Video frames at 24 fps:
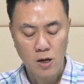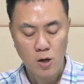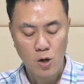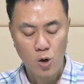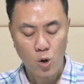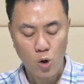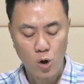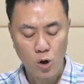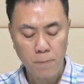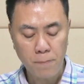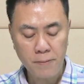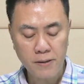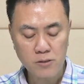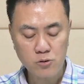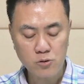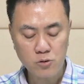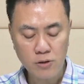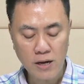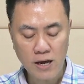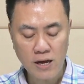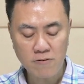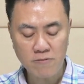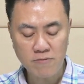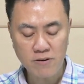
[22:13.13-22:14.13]
open to
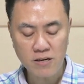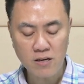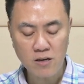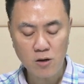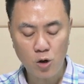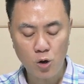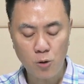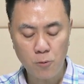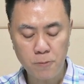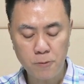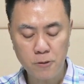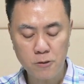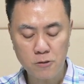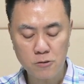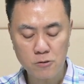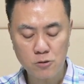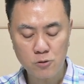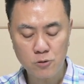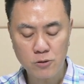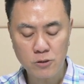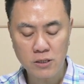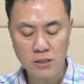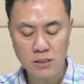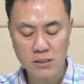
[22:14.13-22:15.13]
every
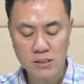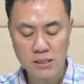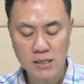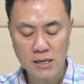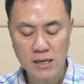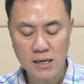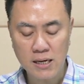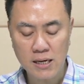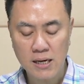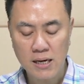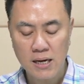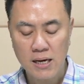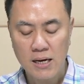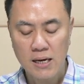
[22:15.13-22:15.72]
opportunity